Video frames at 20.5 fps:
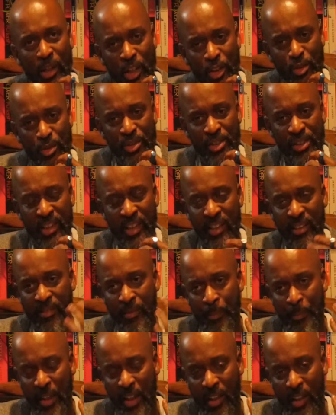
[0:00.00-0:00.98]
interesting,
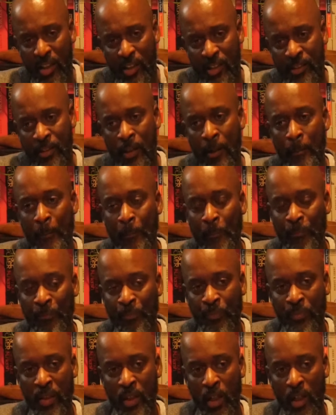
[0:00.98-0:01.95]
because
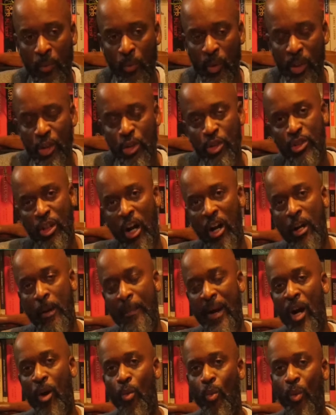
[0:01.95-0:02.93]
when you talk
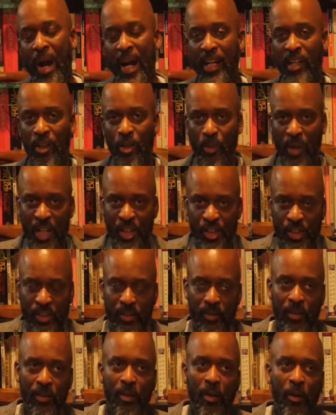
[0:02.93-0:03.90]
about white
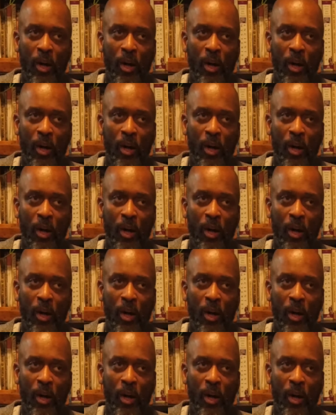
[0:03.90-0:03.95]
aggression,